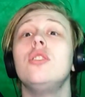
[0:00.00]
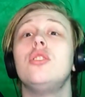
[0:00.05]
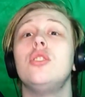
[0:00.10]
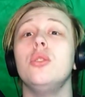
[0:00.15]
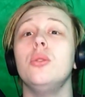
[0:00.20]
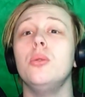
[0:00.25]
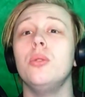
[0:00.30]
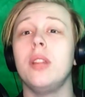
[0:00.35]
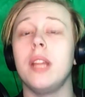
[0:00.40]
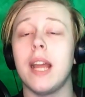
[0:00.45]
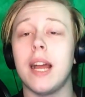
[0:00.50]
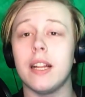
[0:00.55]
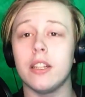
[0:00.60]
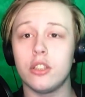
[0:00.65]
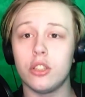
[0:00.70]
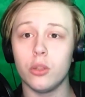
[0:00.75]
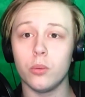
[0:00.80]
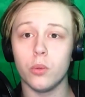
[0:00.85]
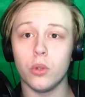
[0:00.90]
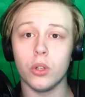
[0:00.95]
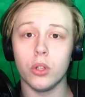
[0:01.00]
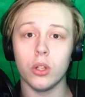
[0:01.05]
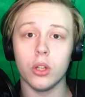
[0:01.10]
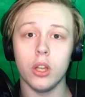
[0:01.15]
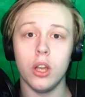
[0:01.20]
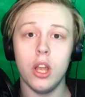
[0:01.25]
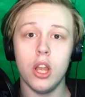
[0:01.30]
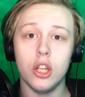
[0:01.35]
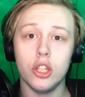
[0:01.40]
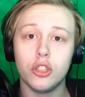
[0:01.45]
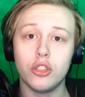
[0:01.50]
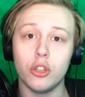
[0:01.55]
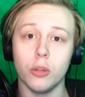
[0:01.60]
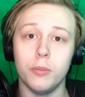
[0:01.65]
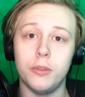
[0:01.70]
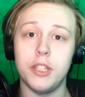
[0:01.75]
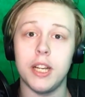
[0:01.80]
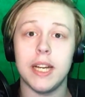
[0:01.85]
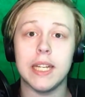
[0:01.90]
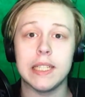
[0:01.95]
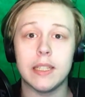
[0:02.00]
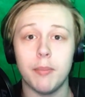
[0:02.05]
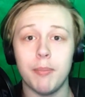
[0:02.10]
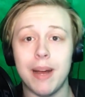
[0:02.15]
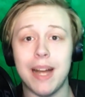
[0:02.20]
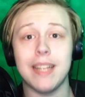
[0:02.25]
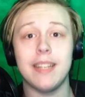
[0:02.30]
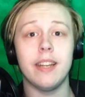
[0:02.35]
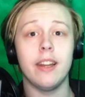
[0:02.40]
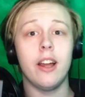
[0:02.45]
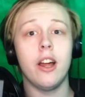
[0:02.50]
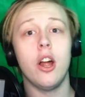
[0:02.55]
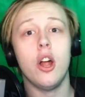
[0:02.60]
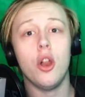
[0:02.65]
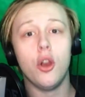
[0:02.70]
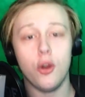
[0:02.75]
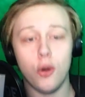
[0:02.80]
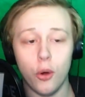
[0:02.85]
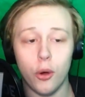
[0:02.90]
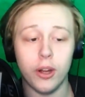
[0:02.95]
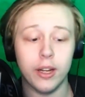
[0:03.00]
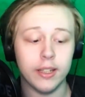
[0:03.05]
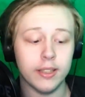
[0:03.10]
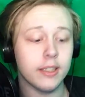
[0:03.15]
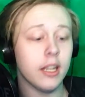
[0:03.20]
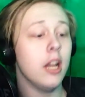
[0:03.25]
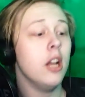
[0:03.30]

to the actual subject matter noise.